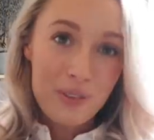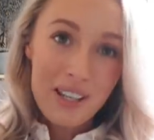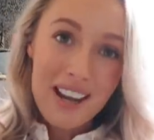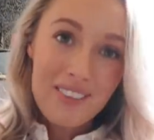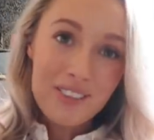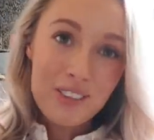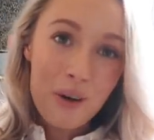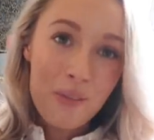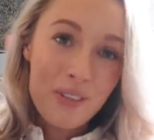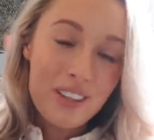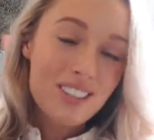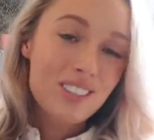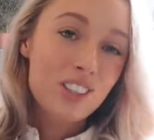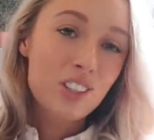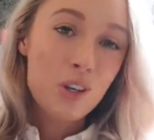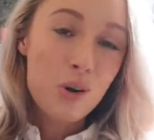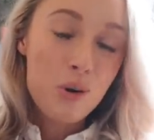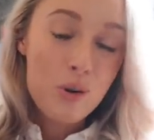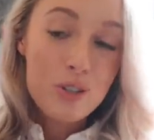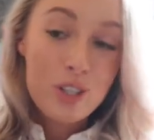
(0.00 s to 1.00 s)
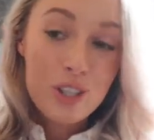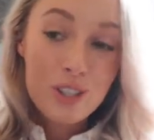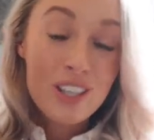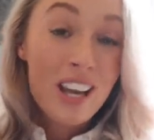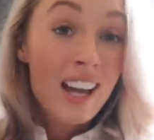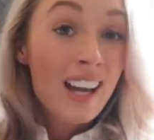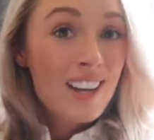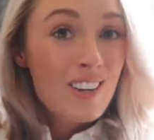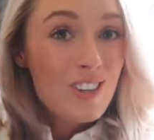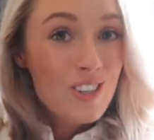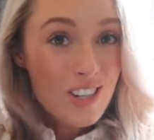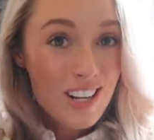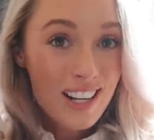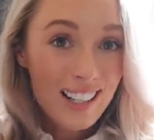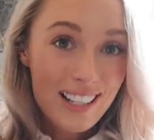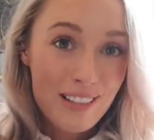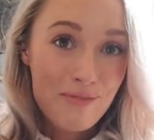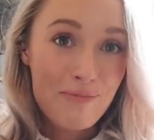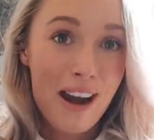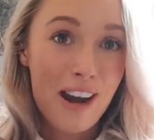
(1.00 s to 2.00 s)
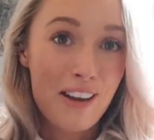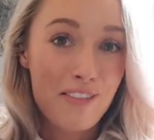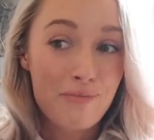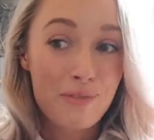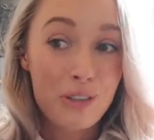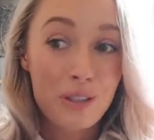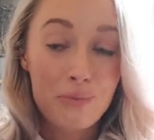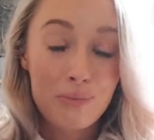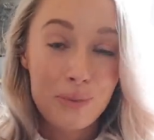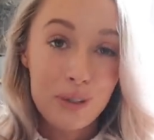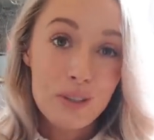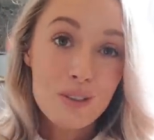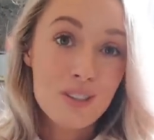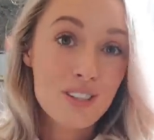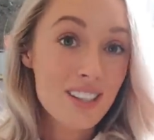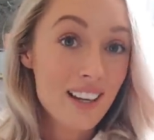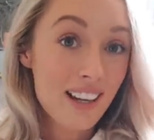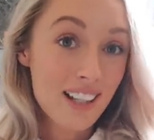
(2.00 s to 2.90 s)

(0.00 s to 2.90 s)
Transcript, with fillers: We have got this gorgeous shearling pair of moon boots.